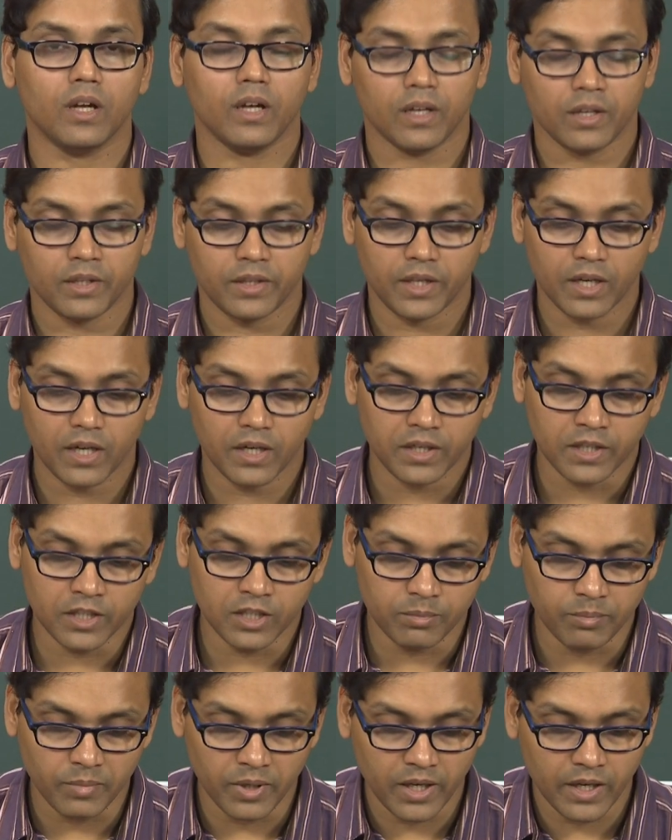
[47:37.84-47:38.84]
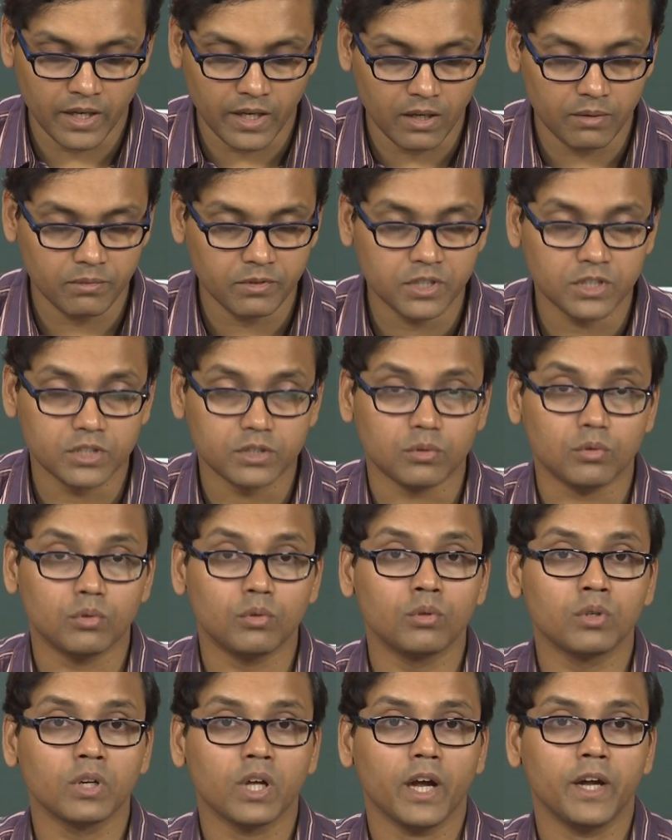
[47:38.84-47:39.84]
and there it may have its
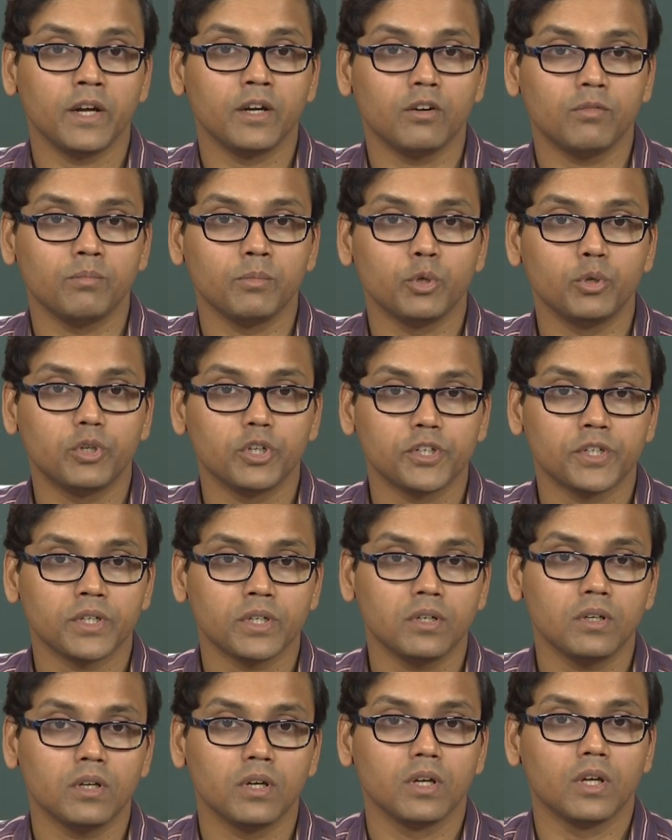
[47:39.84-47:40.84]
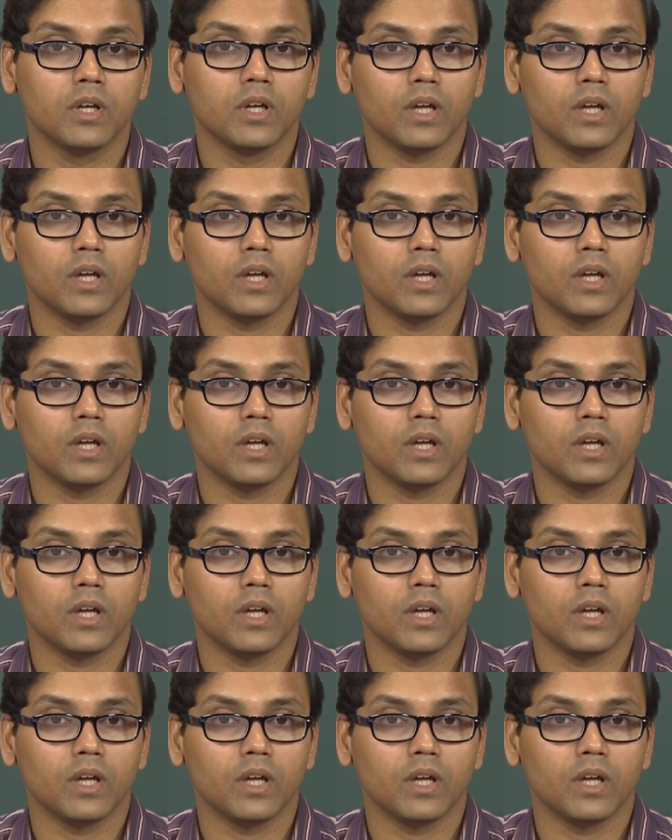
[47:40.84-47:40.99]
own kind of mutation